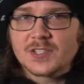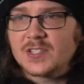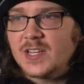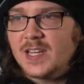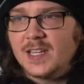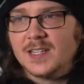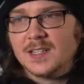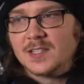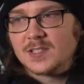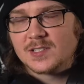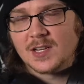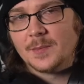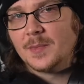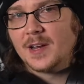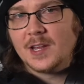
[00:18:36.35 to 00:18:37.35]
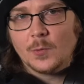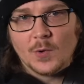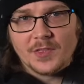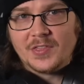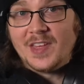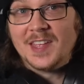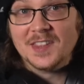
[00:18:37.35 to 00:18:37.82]
seen somebody
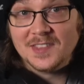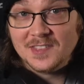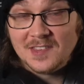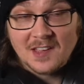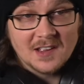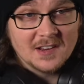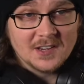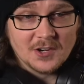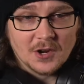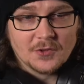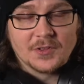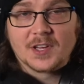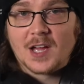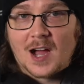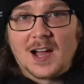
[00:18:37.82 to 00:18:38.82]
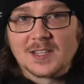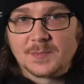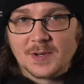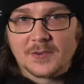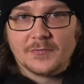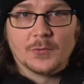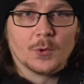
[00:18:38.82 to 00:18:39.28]
within, you know, the
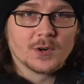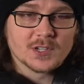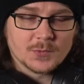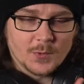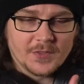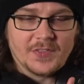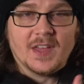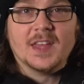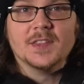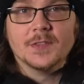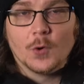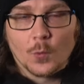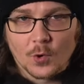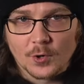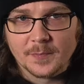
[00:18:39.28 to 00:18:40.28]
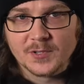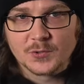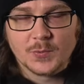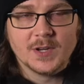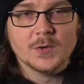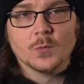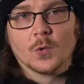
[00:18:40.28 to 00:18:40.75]
cosmic force within the world
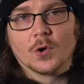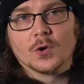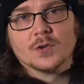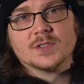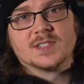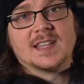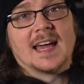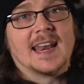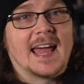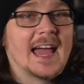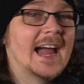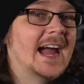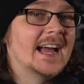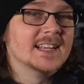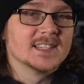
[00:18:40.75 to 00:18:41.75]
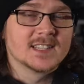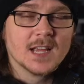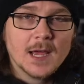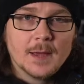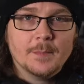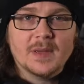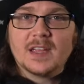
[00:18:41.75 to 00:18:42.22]
between worlds that has
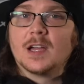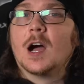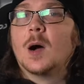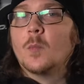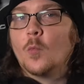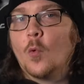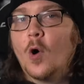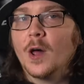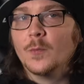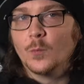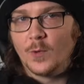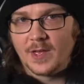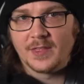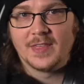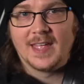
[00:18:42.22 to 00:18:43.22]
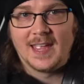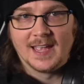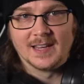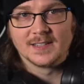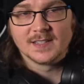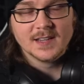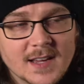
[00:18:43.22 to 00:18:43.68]
become one with
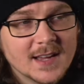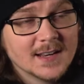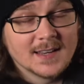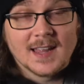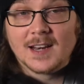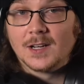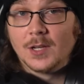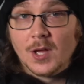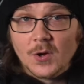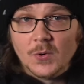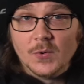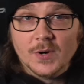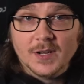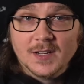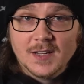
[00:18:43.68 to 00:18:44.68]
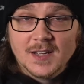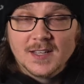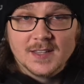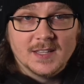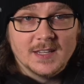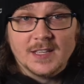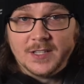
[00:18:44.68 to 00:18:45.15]
it, let alone
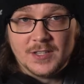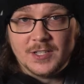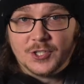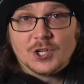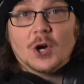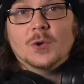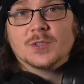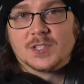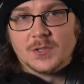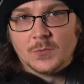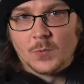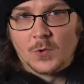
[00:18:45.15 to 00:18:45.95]
the chosen